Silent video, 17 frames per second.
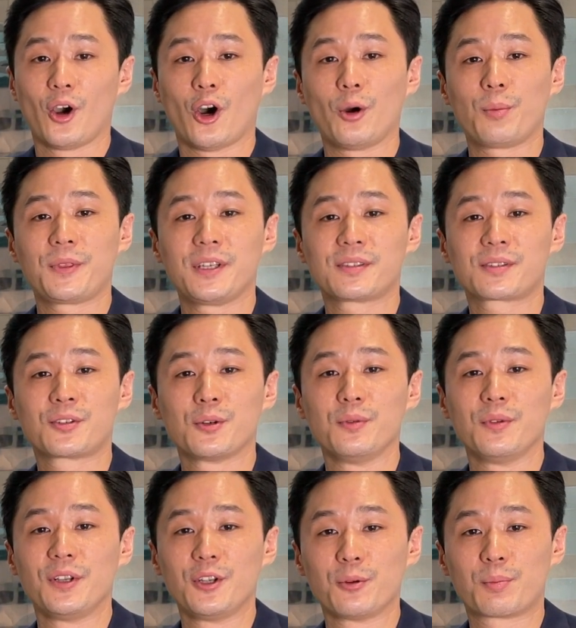Hope these
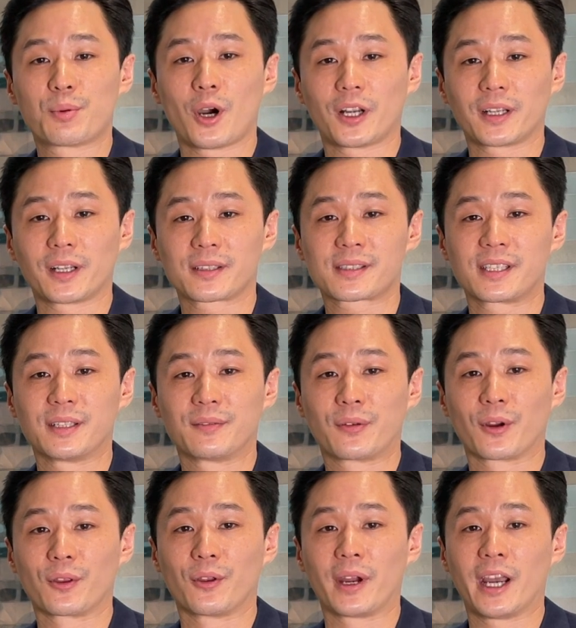two new products can
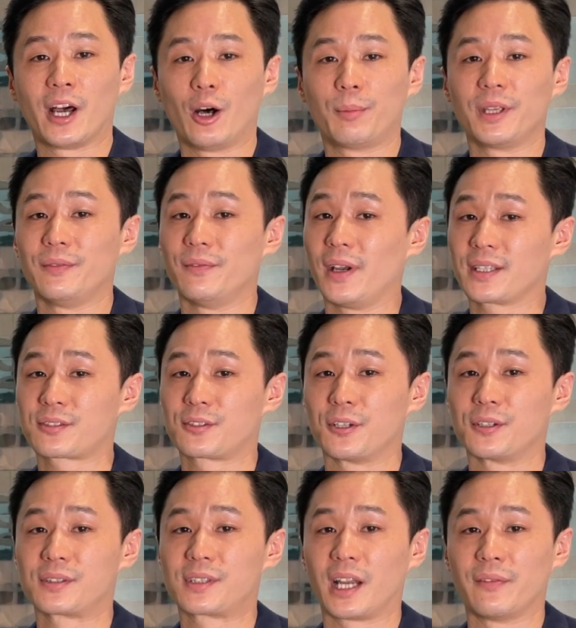further help
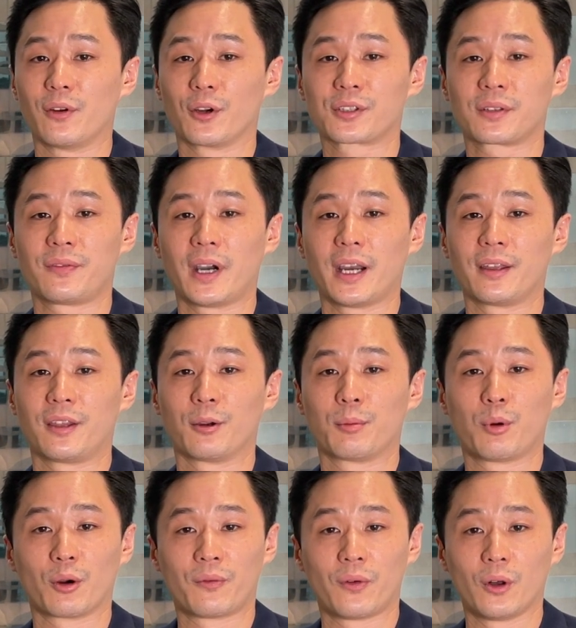investors diversify their
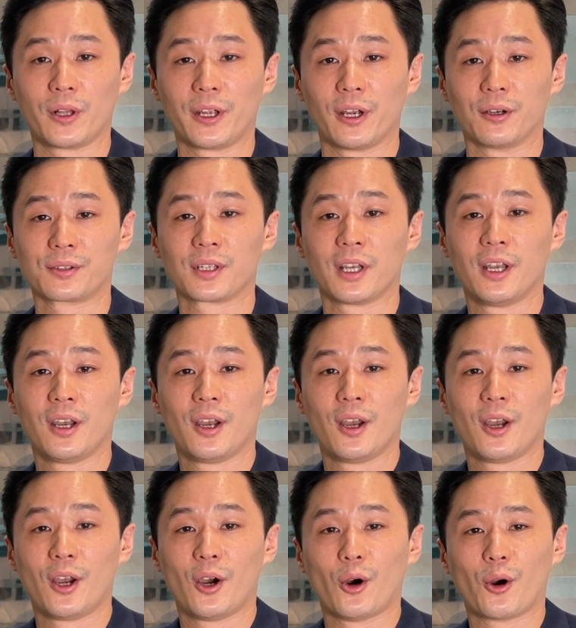portfolios,
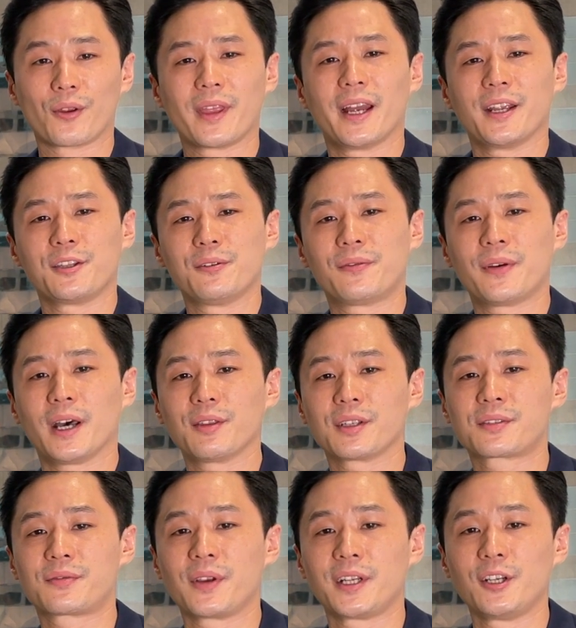or that you found
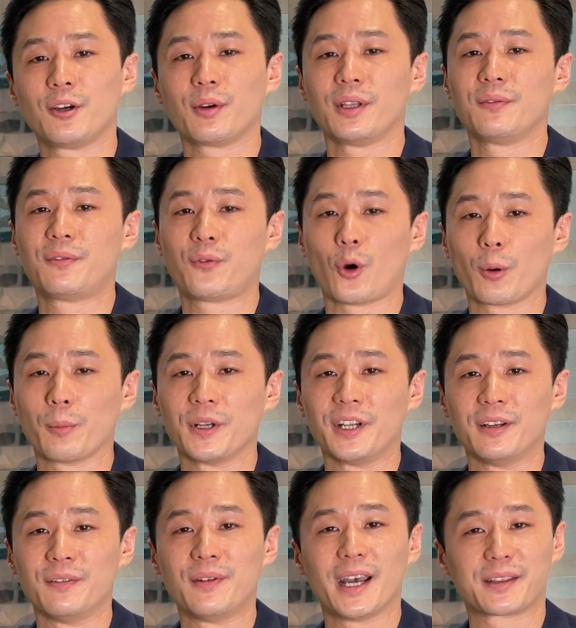this video
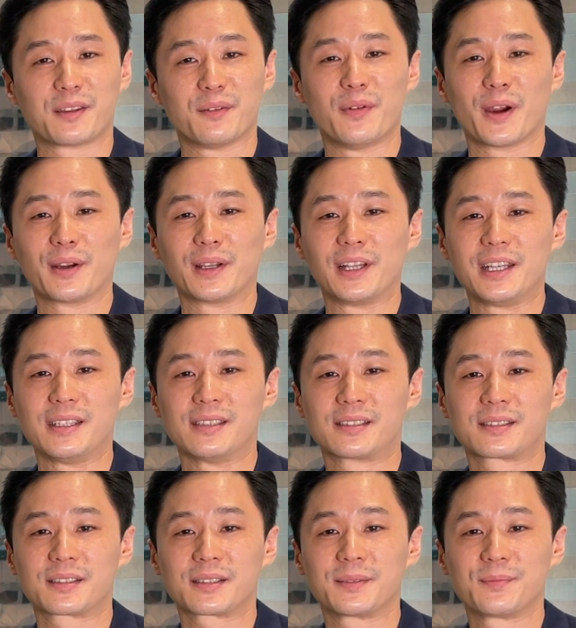informative at the very
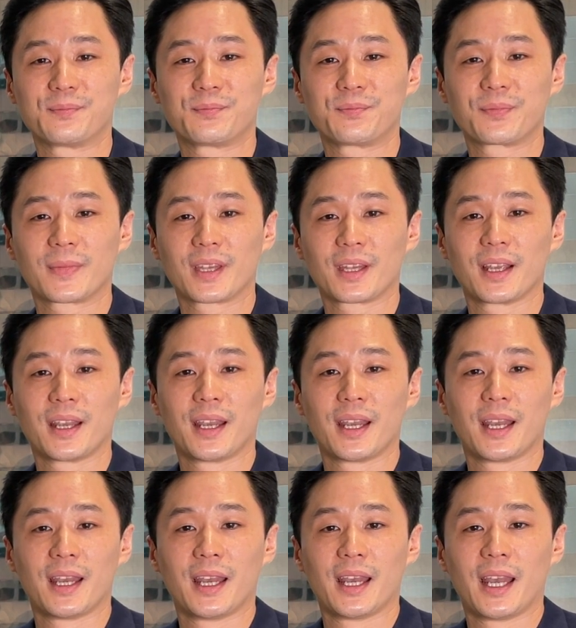least.
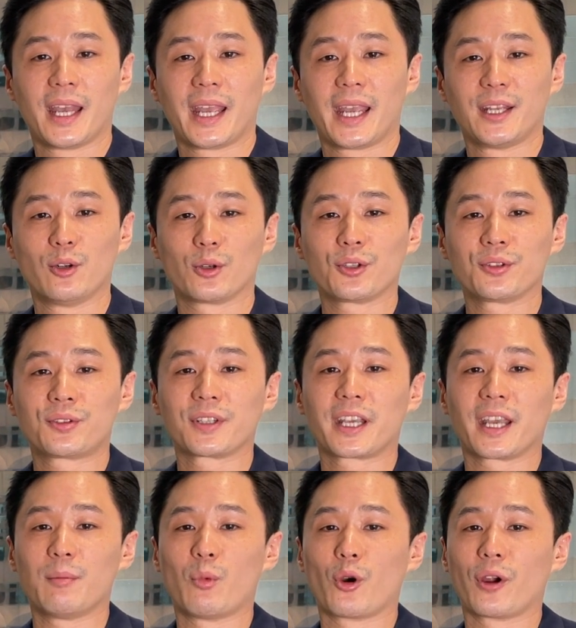In order to
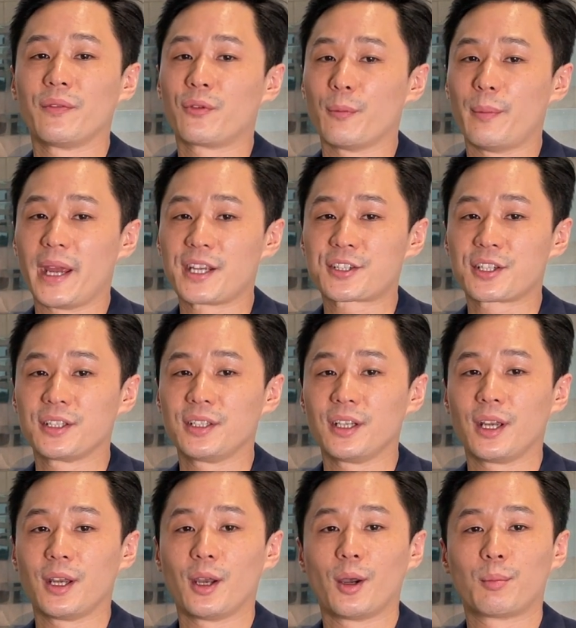get more information,
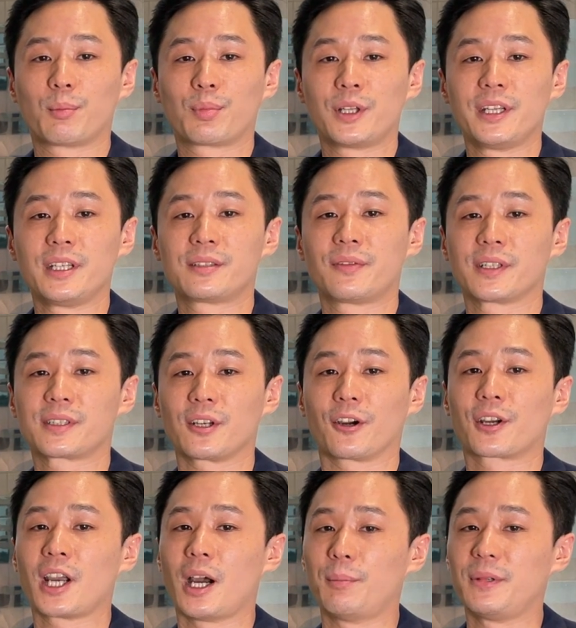please visit
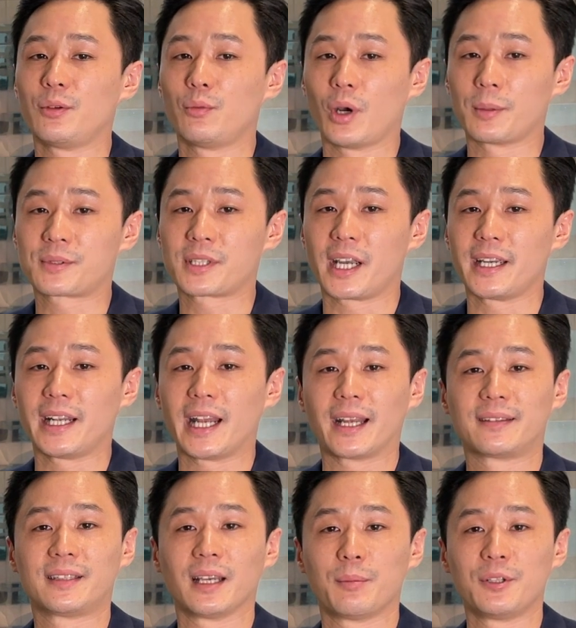our company website
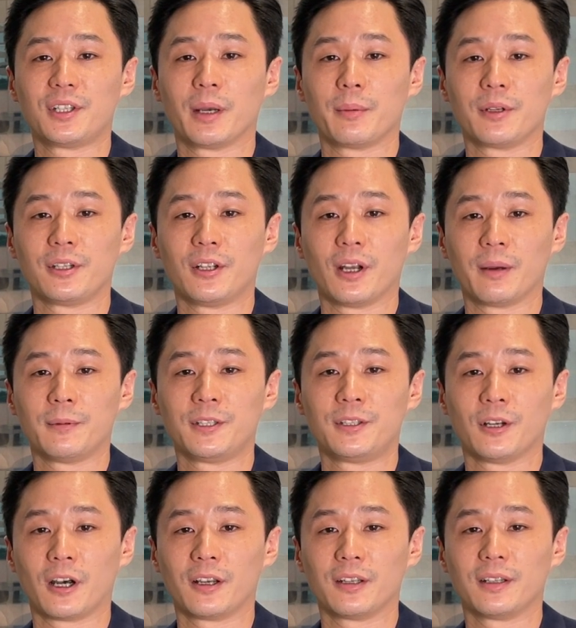at
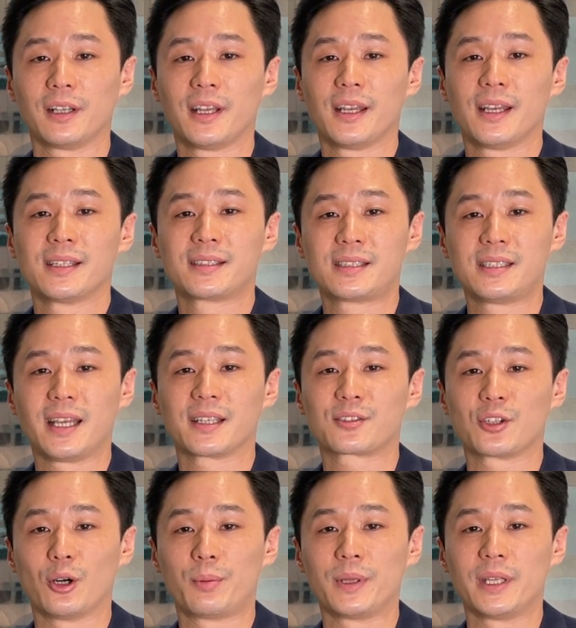
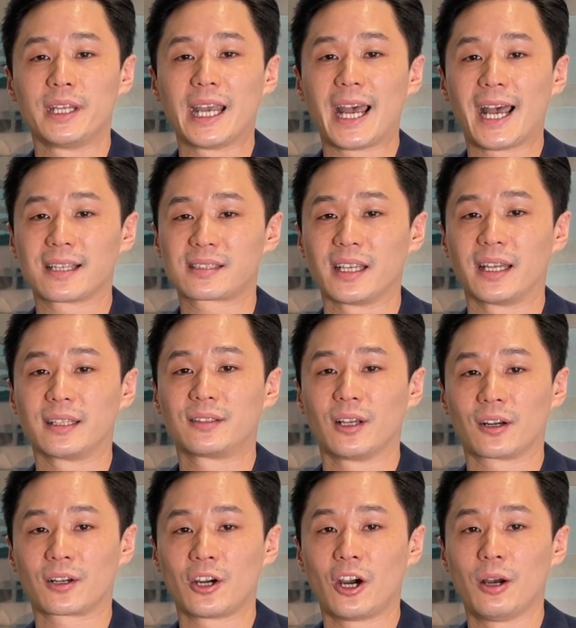
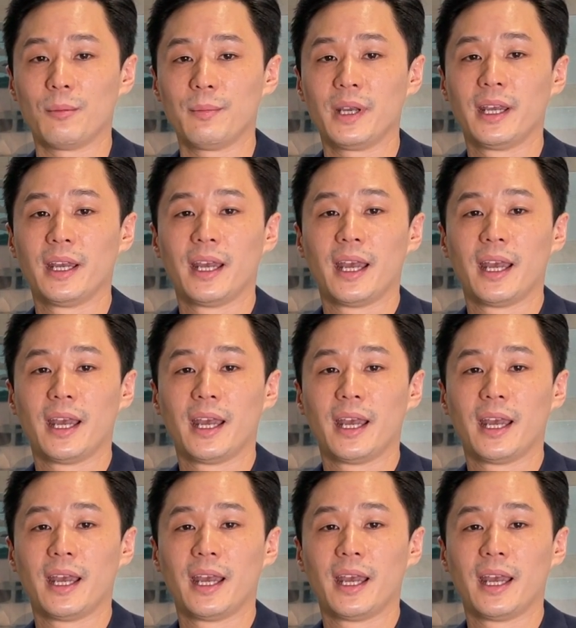www.csopasset.com,